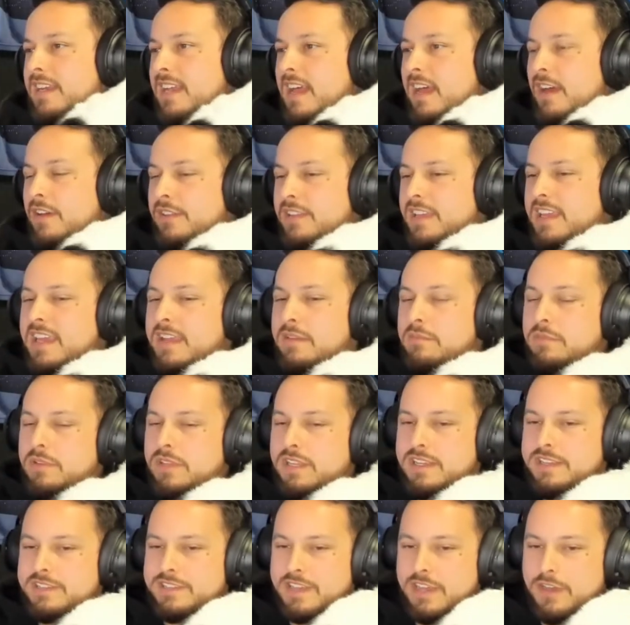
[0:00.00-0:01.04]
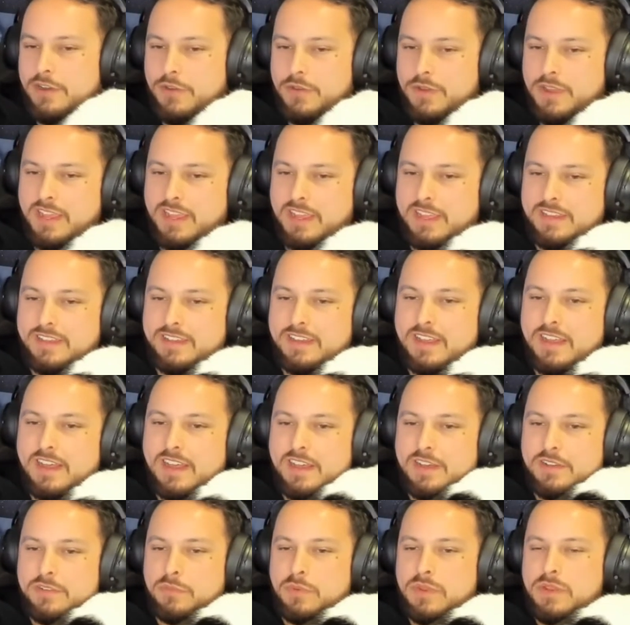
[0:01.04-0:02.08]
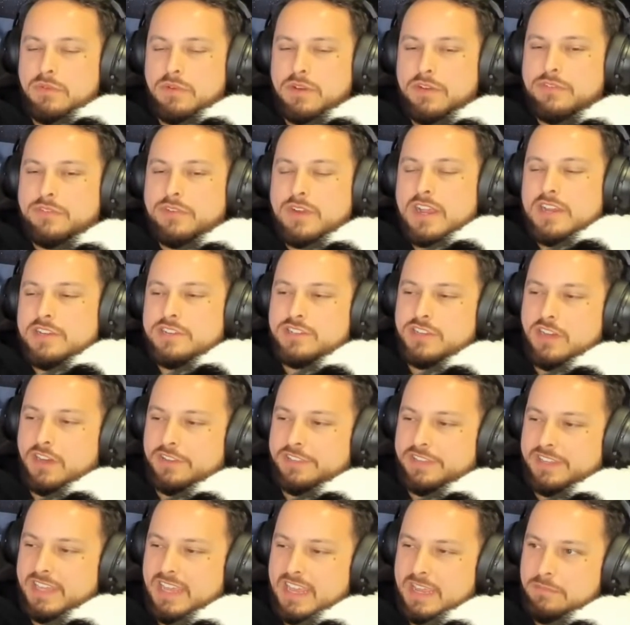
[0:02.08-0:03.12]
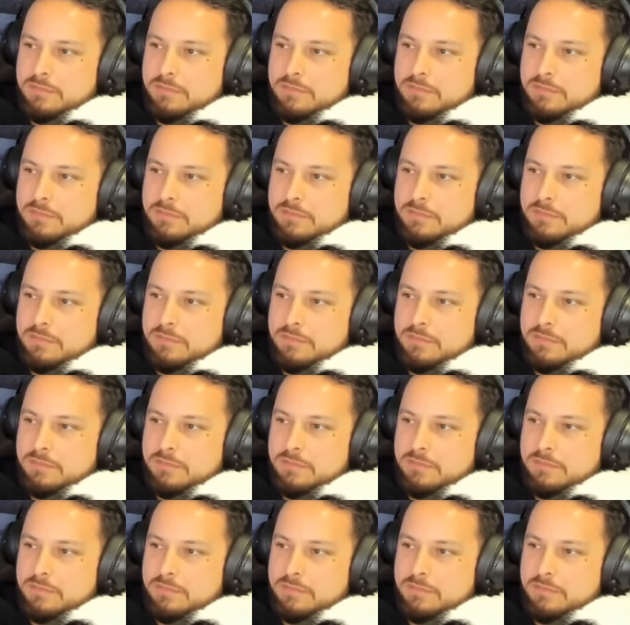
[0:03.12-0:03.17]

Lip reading: how the game plays out. And we refreshed on the game